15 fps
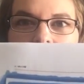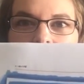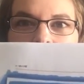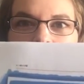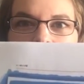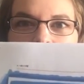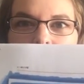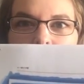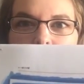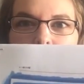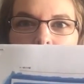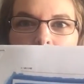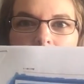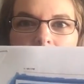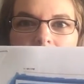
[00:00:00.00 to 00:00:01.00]

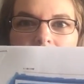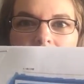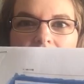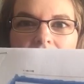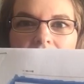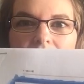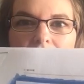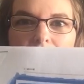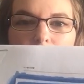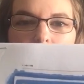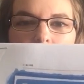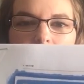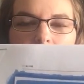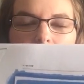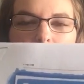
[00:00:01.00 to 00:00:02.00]
So
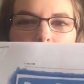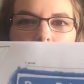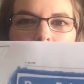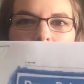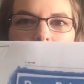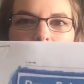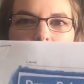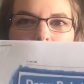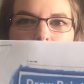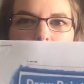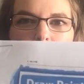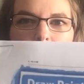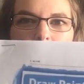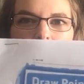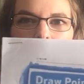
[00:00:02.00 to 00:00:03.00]
we are going
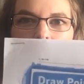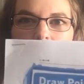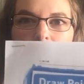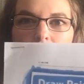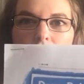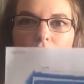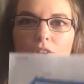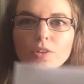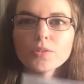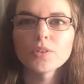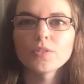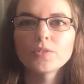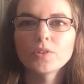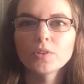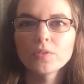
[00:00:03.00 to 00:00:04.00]
to just look through a
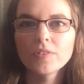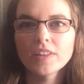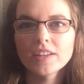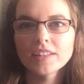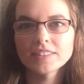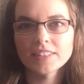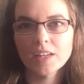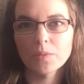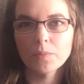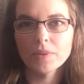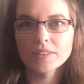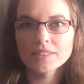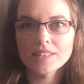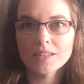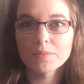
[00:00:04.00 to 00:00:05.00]
few of the
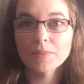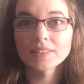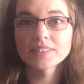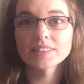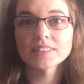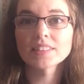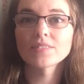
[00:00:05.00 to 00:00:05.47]
examples that Mrs.